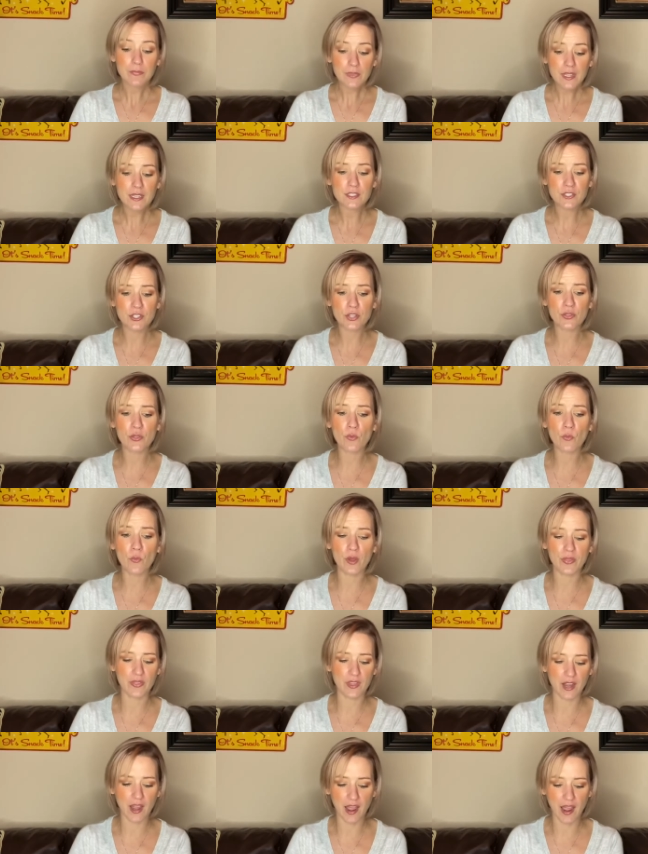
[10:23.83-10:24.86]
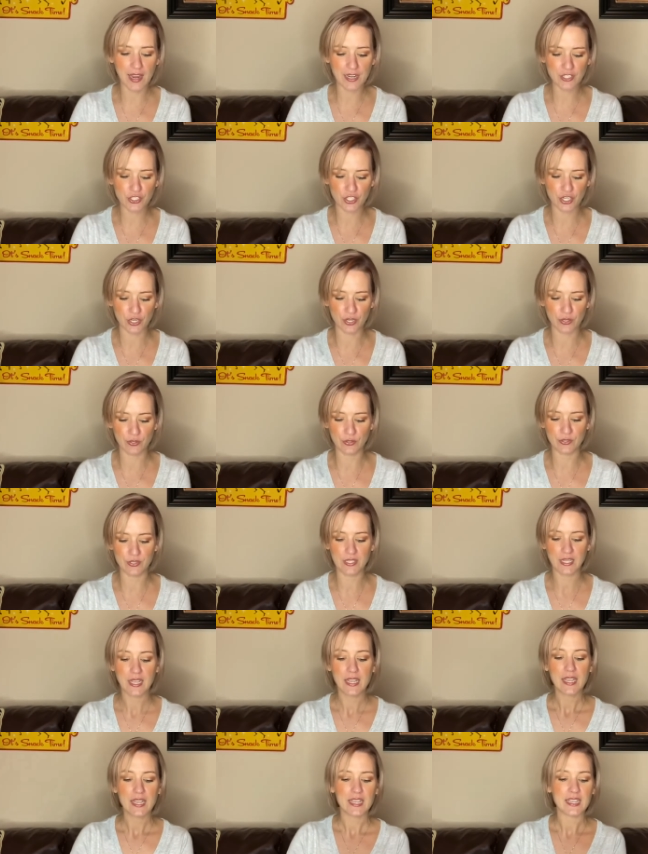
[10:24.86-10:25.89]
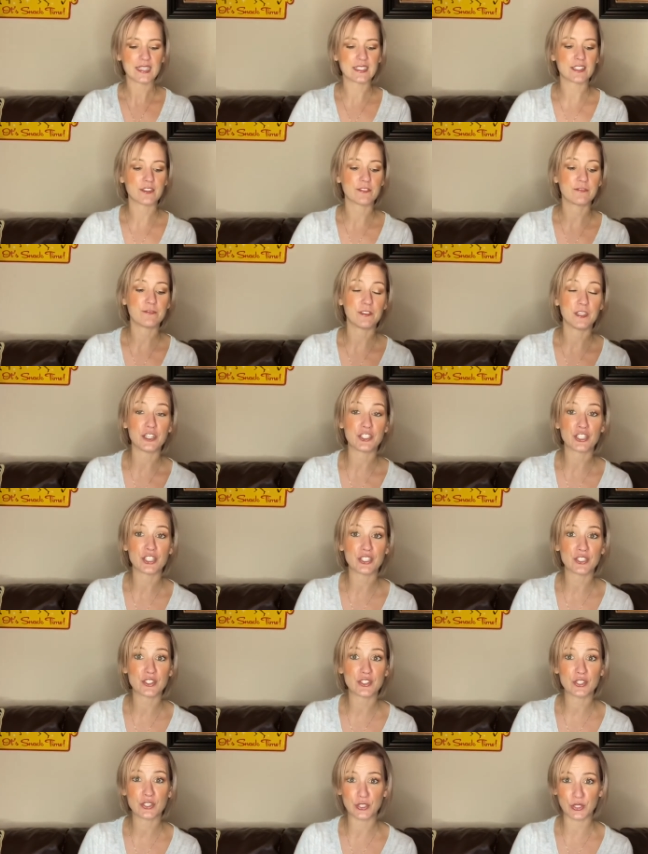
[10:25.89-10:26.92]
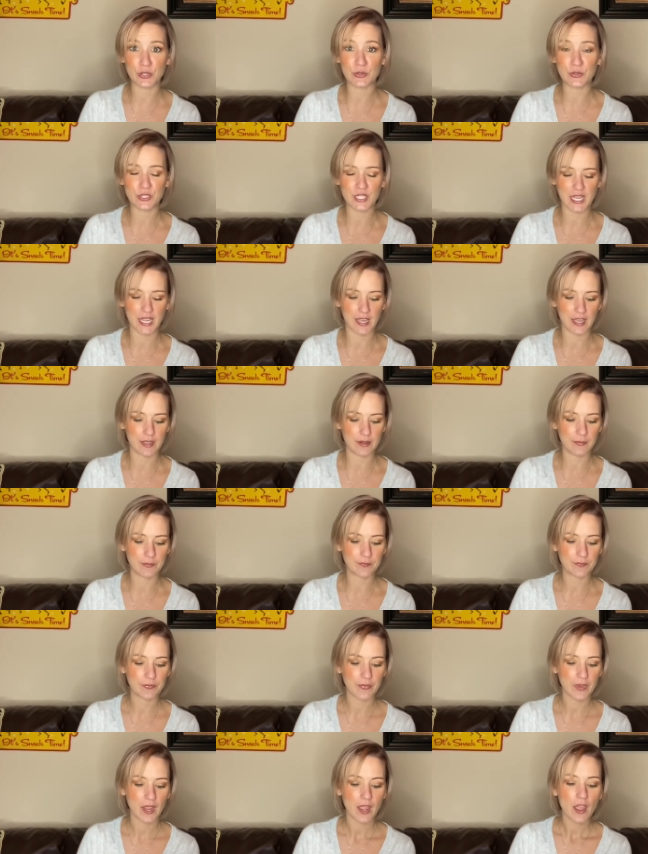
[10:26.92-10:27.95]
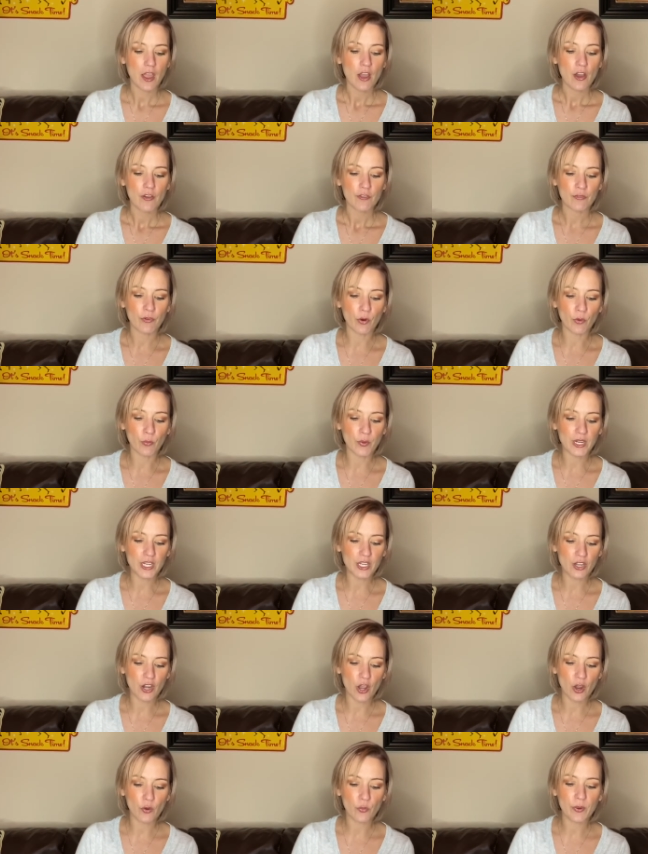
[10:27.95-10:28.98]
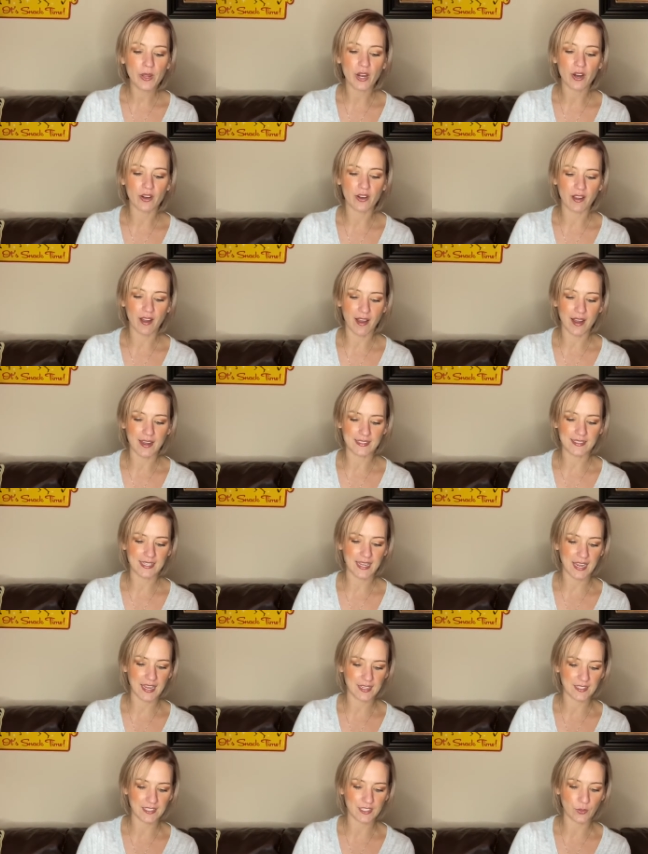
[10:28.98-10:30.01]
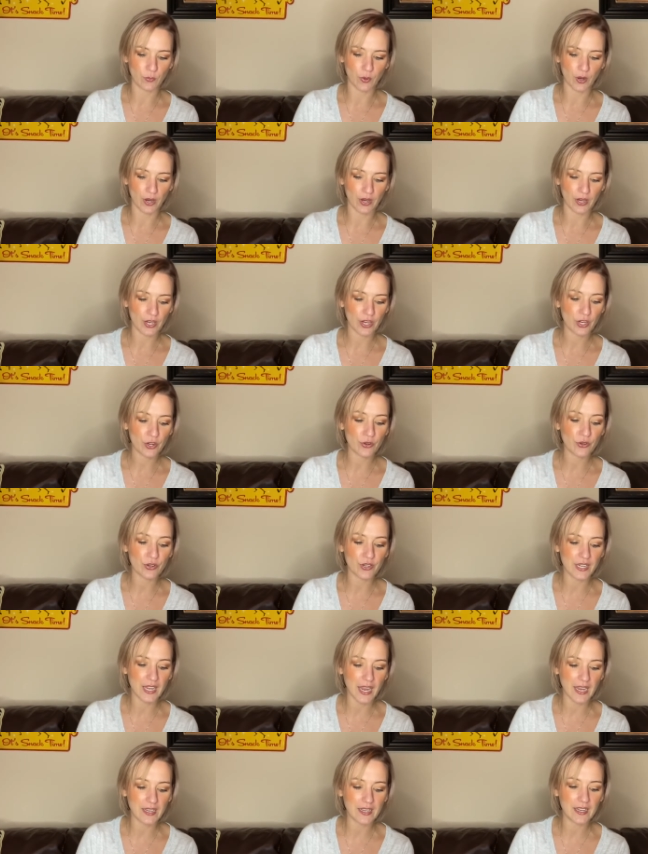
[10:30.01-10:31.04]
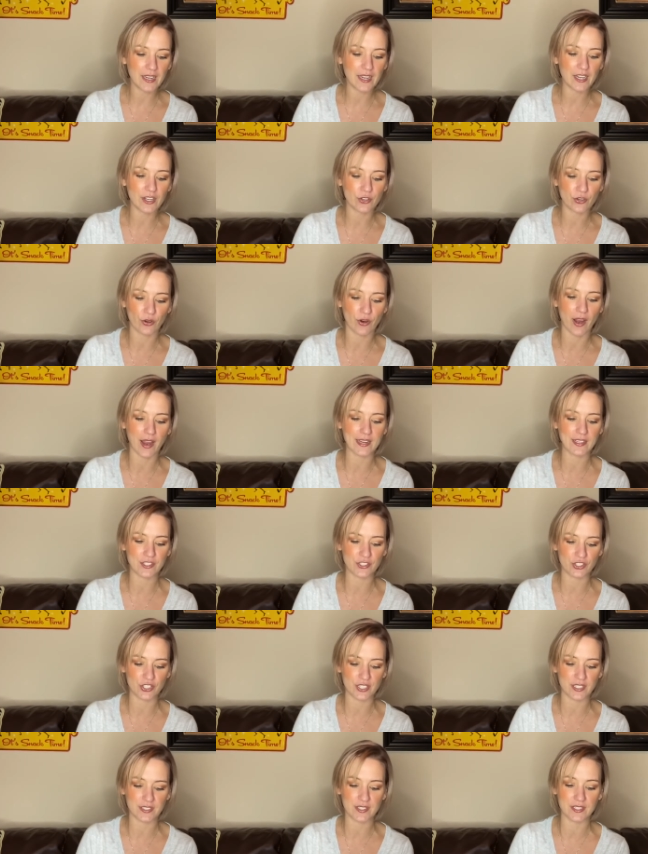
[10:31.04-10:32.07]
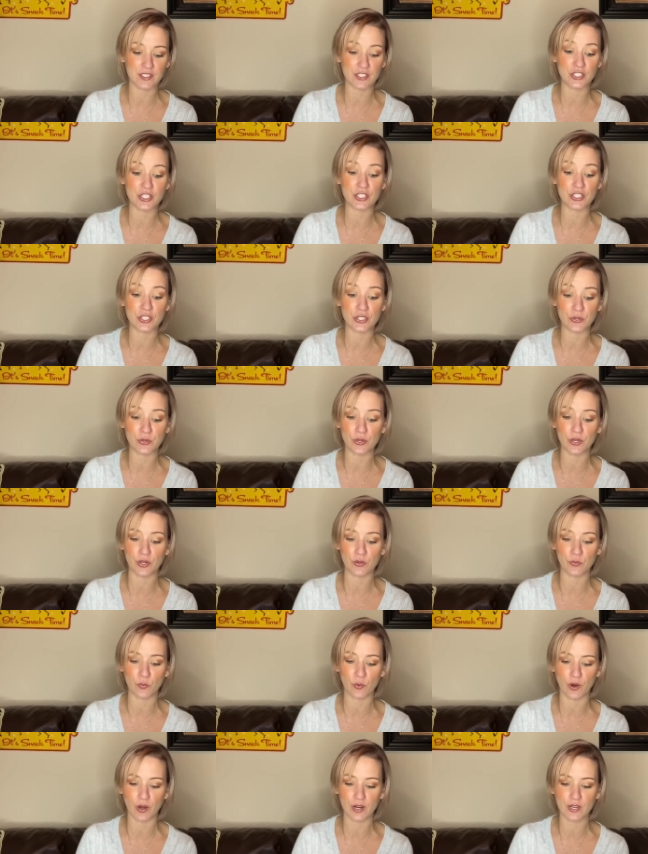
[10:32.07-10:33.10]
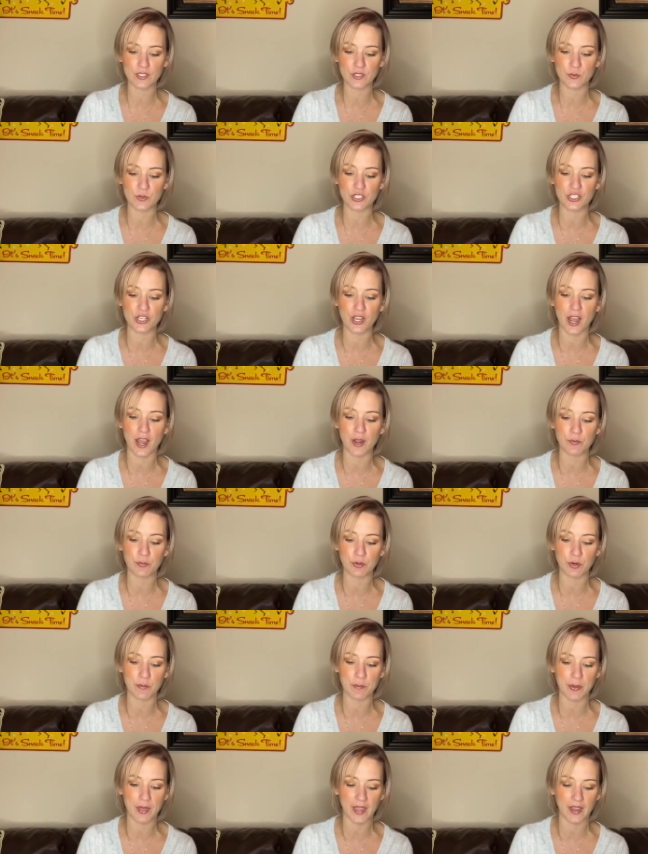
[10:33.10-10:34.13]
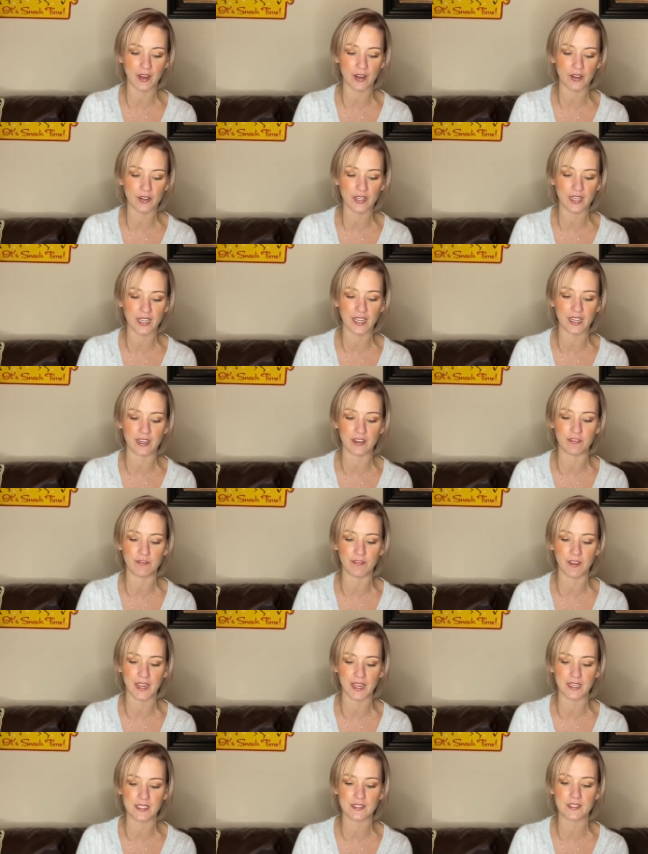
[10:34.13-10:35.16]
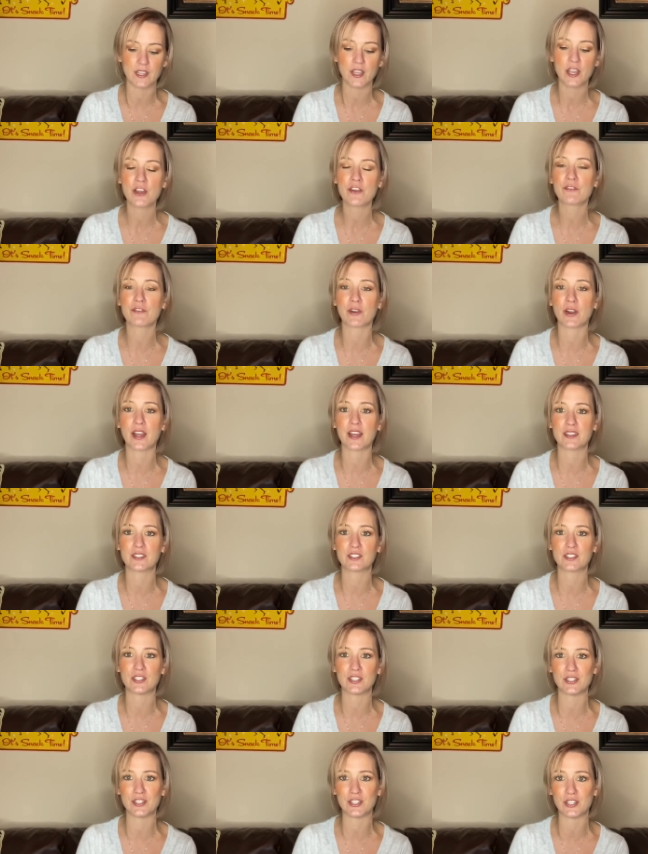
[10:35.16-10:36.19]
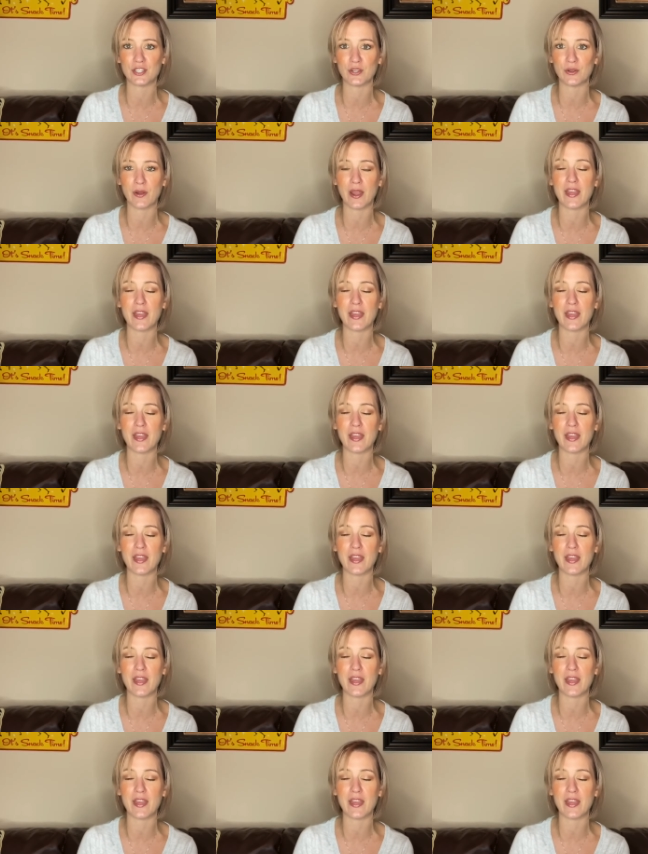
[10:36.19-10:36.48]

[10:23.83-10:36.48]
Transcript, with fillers: So the one that I chose is Ephesians 2:10. For we know we are God's handiwork, created in Christ Jesus to do good works, which God prepared in advance for us to do.